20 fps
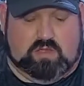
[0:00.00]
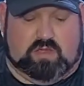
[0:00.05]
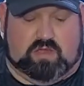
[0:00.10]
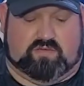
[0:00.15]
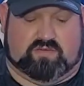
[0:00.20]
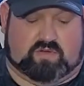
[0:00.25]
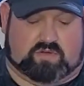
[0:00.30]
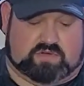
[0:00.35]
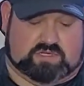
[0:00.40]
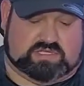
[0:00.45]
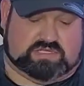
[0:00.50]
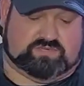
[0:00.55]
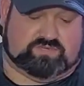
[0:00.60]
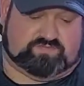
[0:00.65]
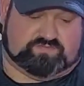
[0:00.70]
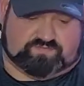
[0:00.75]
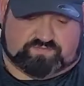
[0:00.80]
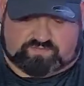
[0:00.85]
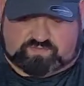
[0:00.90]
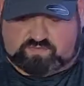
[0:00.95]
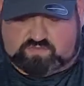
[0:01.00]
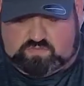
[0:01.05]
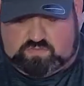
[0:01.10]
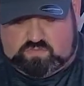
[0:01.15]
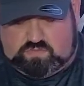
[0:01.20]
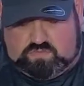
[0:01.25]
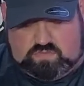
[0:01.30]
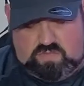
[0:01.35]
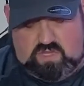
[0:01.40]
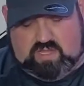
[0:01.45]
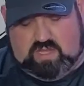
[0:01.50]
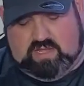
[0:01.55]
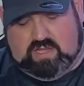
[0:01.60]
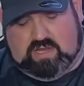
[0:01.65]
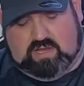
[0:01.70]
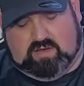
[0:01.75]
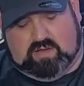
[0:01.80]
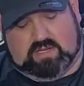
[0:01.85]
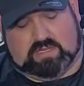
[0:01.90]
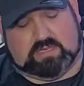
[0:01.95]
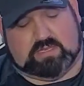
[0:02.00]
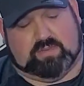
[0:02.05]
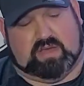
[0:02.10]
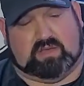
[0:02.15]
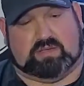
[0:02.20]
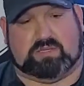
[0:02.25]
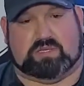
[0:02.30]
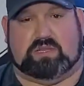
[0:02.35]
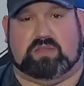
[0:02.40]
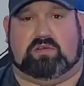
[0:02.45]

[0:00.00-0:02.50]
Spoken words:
Of course, here is the mouse.